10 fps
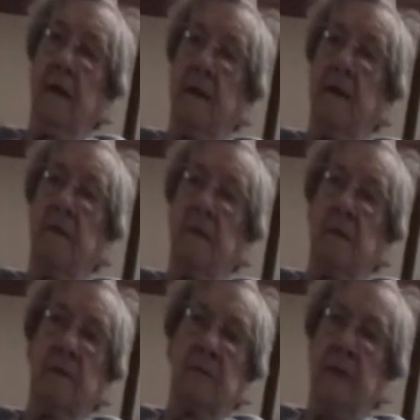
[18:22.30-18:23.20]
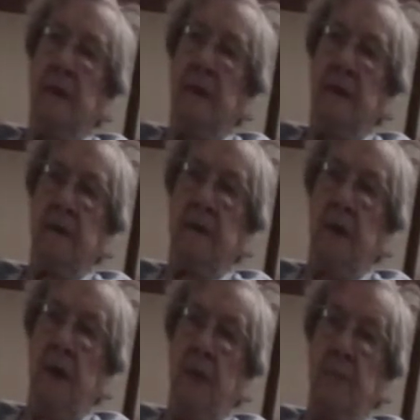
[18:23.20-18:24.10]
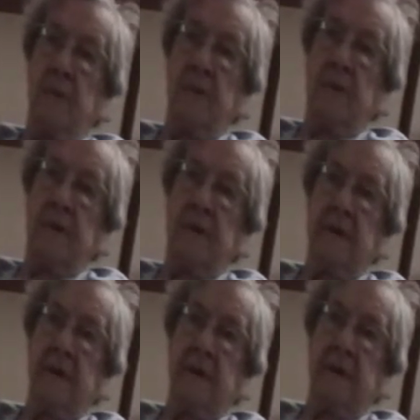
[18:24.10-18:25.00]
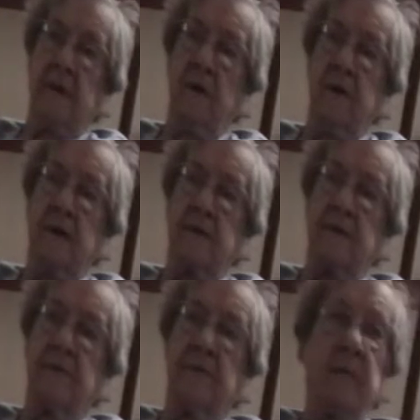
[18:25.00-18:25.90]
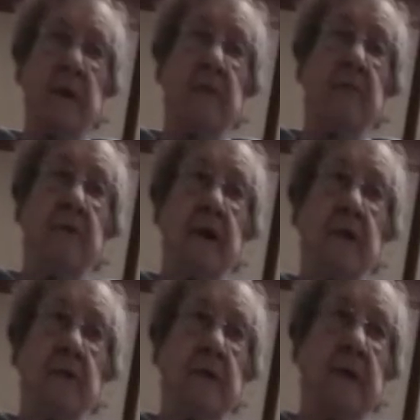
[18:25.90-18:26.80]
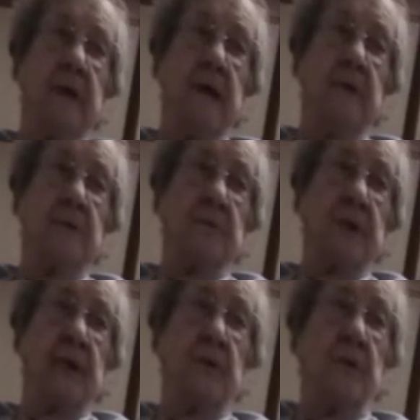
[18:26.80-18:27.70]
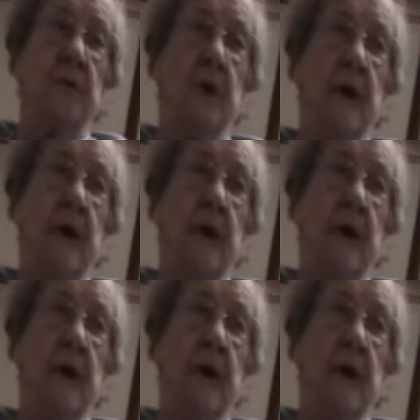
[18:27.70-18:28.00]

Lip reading: then to go up and get all that stuff to make a fire in a house, we had coal